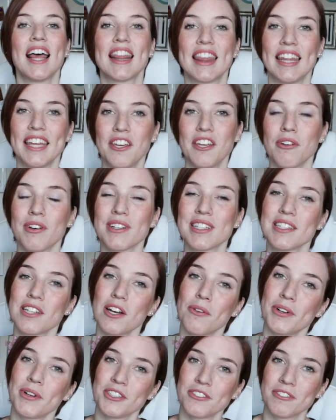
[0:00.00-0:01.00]
Thank you all
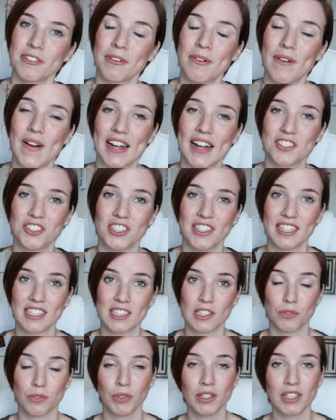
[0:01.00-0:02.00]
so much for watching.
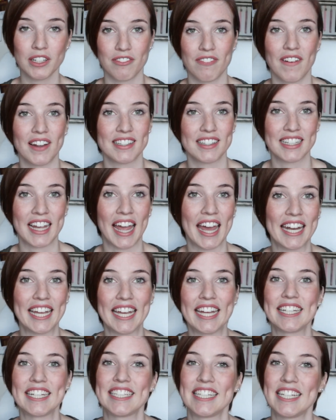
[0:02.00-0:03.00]
It's really fun to kind of
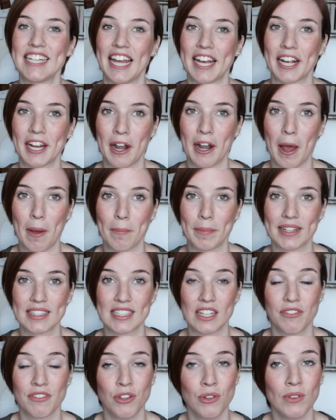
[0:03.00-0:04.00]
get into the
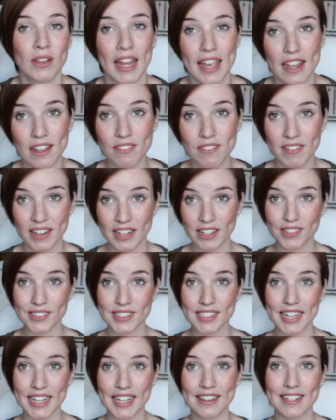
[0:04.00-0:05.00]
economics. If you like
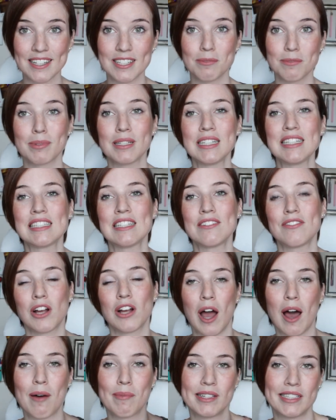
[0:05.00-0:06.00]
videos like this, please leave a
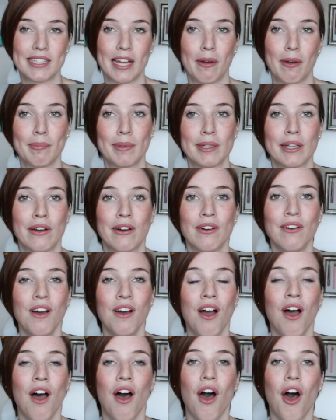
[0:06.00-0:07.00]
comment down below.
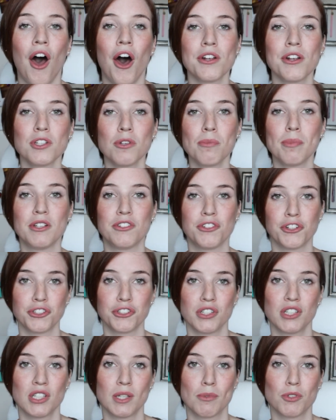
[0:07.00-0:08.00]
Also be sure
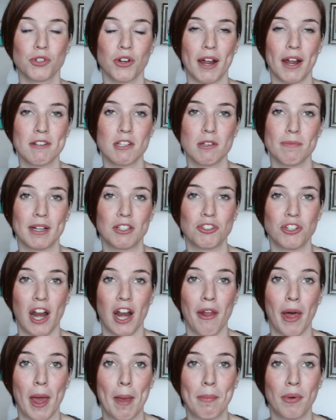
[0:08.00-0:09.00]
to subscribe to my
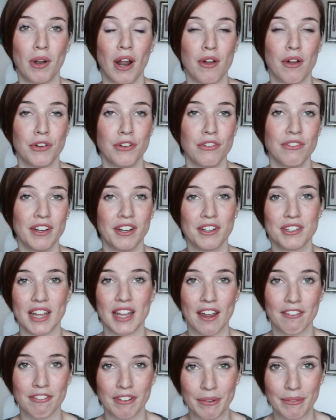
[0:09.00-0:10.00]
channel. I put out new videos
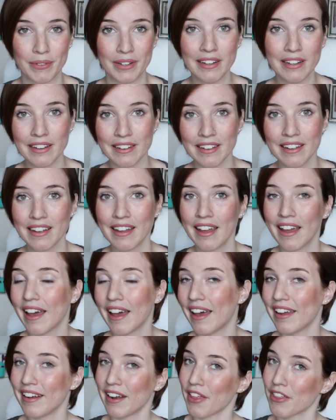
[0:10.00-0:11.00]
every week.
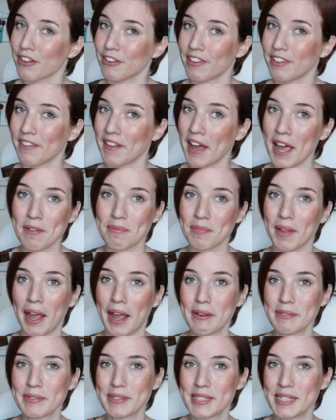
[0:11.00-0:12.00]
And other than that,
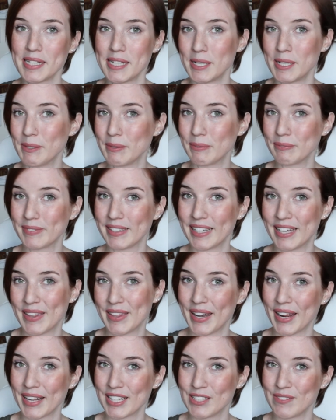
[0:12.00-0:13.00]
I will see you in
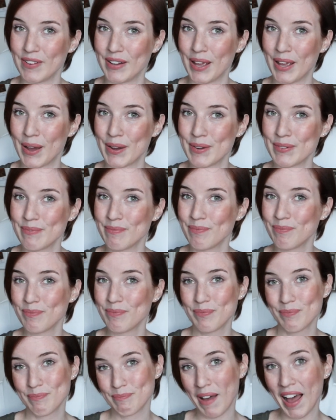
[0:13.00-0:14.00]
the next video.
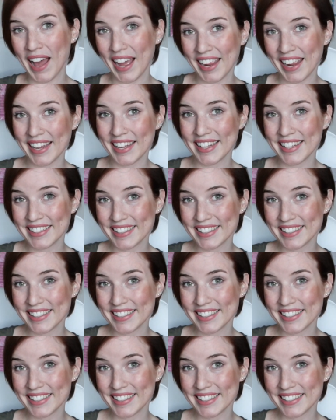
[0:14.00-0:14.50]
Bye!